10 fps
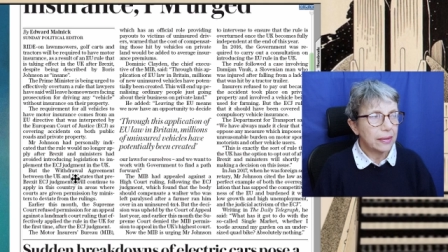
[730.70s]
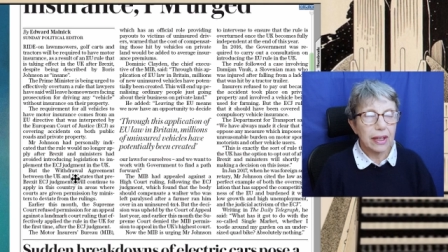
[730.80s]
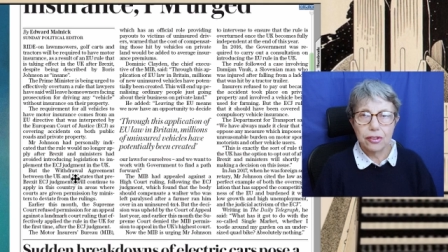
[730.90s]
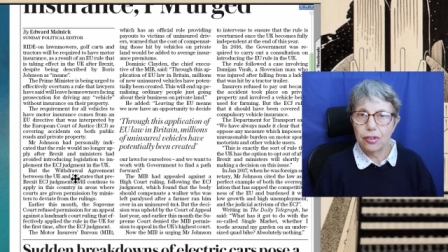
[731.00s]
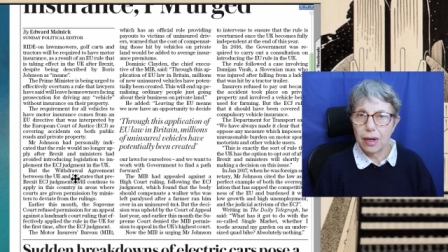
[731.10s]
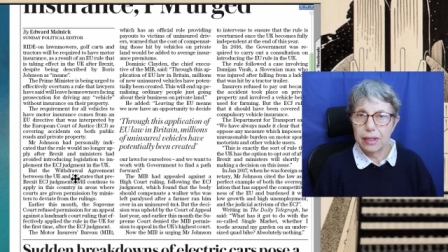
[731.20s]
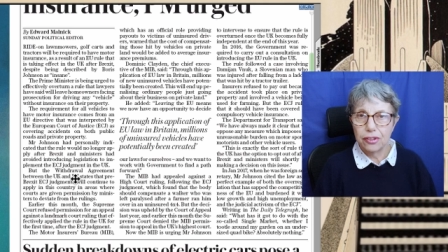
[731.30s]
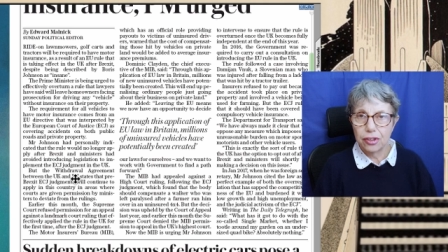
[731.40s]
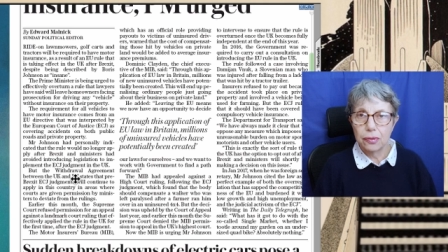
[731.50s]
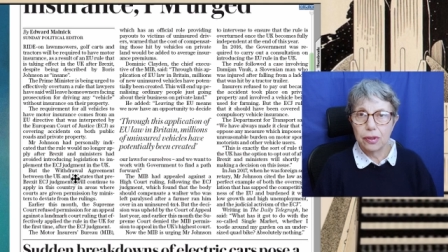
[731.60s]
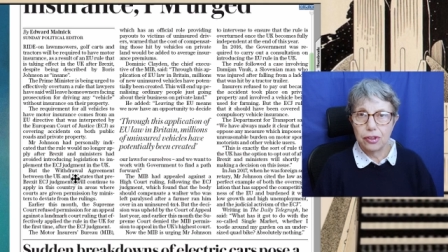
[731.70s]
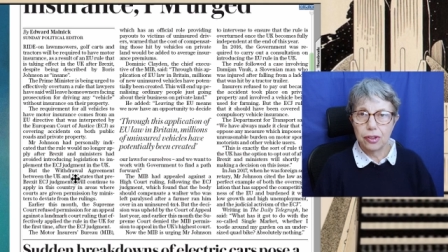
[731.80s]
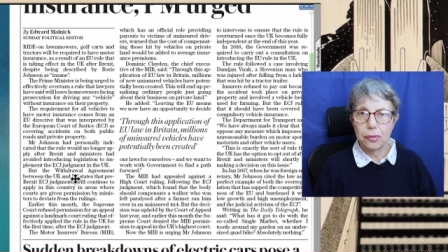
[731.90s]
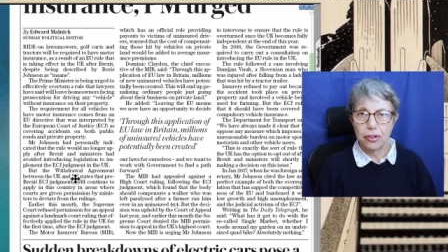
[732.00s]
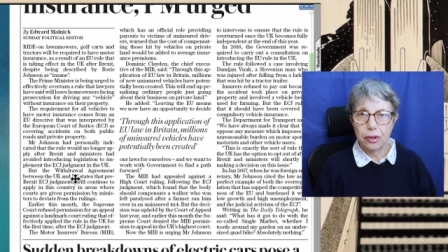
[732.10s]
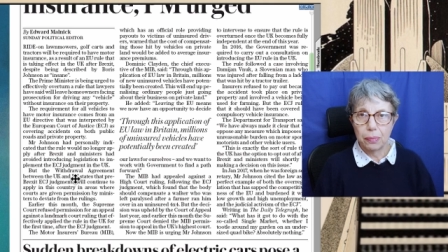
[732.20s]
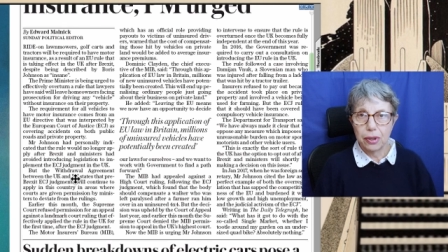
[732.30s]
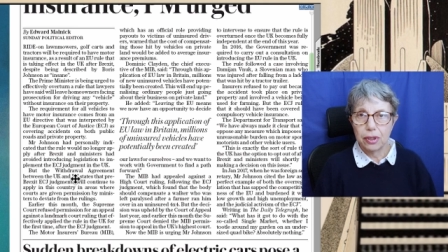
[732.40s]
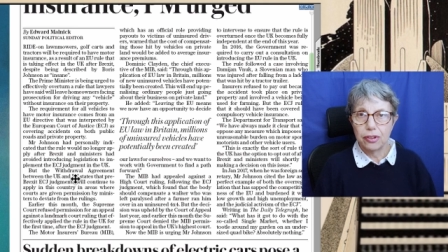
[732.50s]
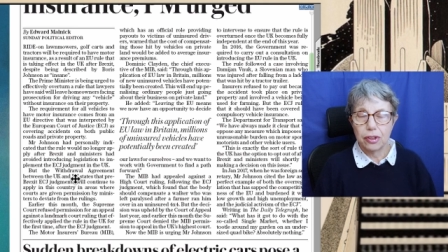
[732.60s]
they're trying to reduce the
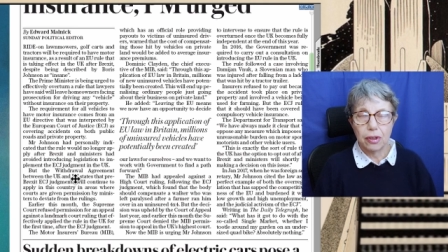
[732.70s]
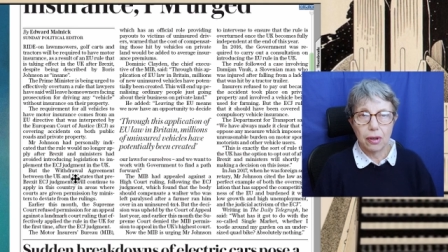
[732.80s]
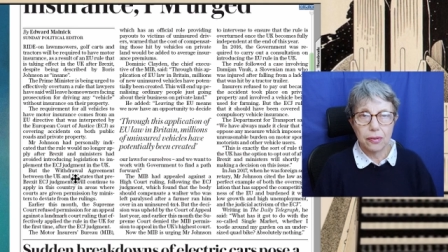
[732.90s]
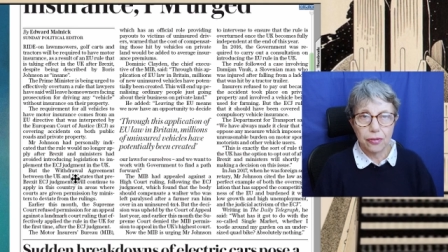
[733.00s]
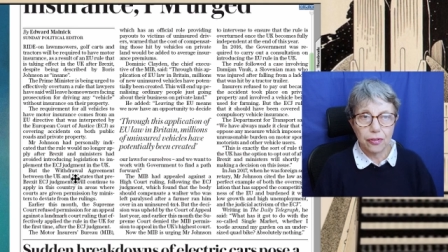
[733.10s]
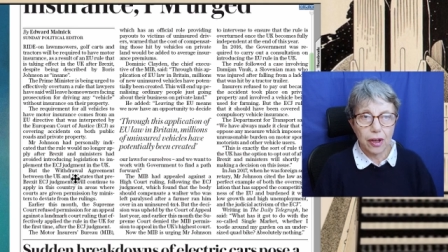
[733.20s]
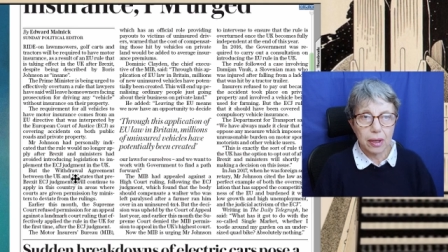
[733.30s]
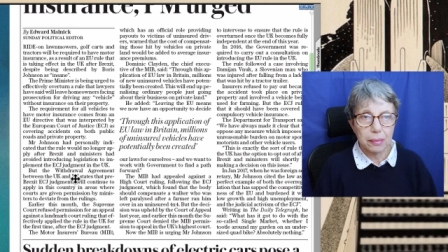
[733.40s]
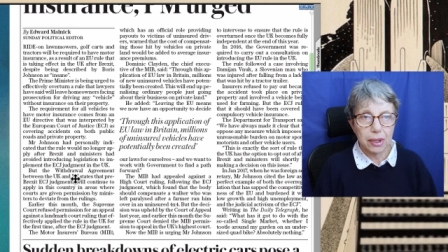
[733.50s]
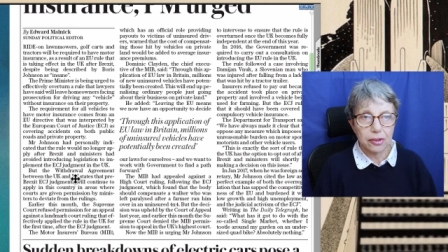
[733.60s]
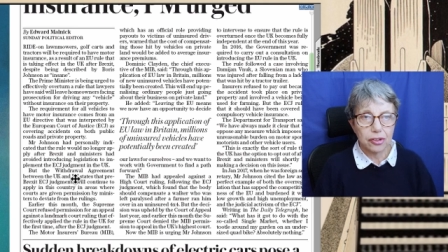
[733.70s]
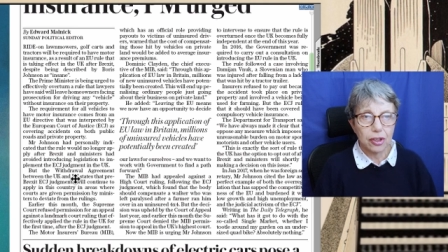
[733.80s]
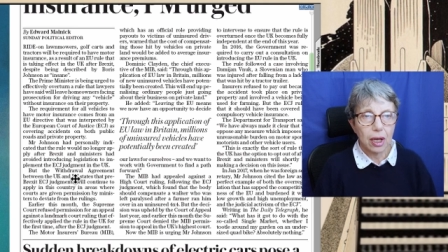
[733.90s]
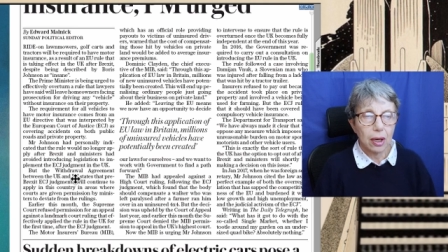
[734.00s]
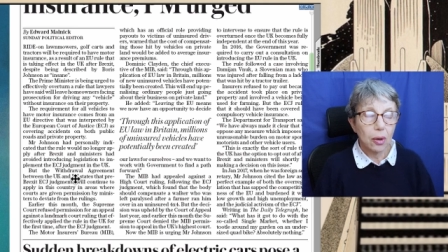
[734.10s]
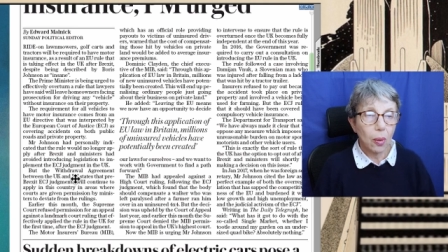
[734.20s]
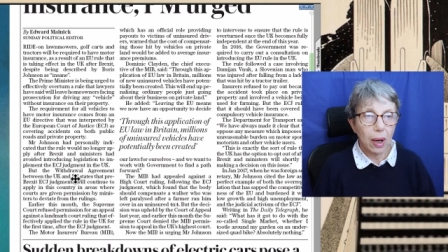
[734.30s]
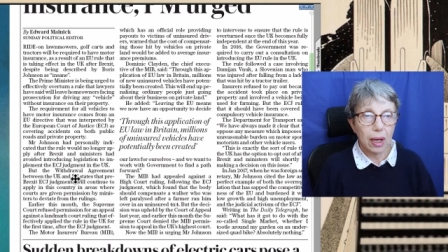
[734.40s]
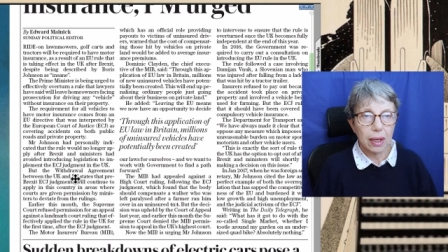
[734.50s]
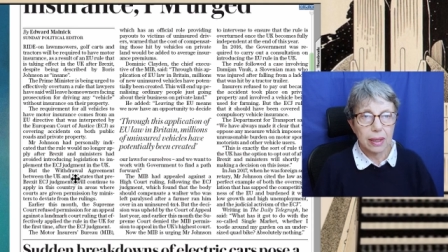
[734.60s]
burden on farmers who
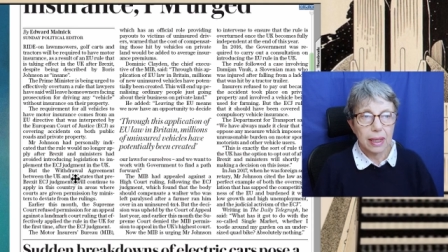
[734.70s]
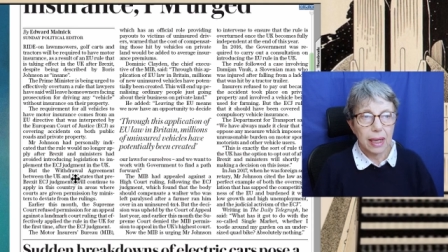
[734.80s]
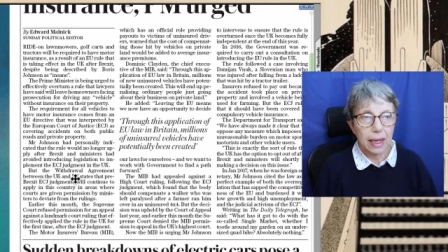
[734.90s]
are